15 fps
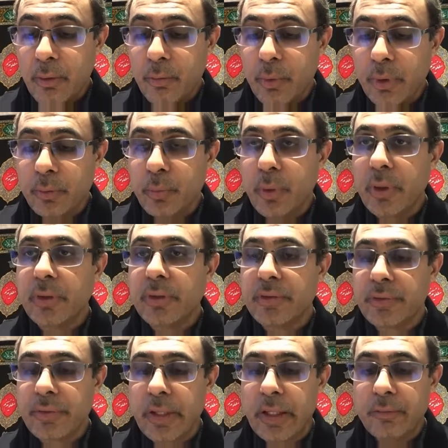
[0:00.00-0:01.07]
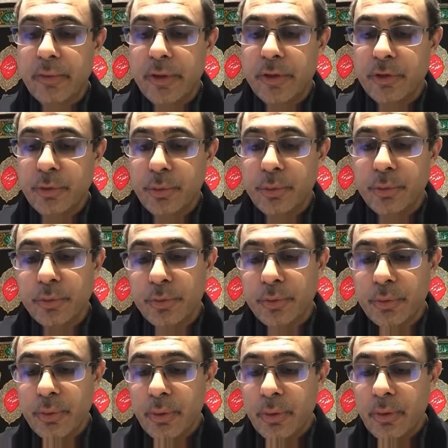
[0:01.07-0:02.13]
what words can we
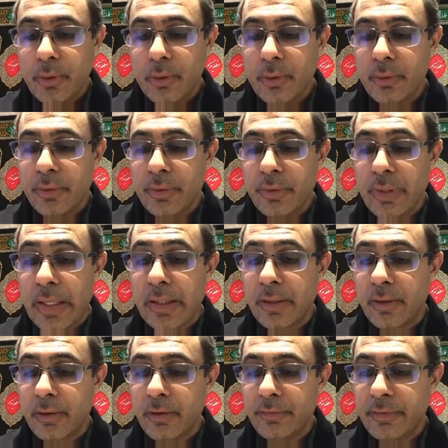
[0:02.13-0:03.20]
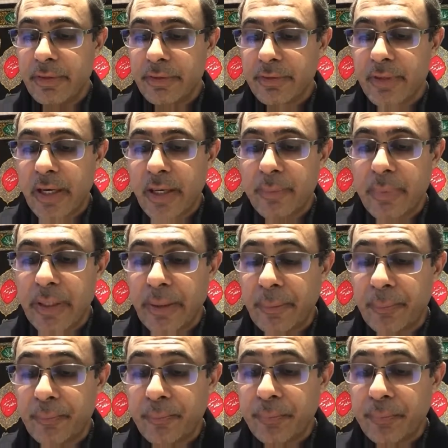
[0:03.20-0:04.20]
choose or think of describing?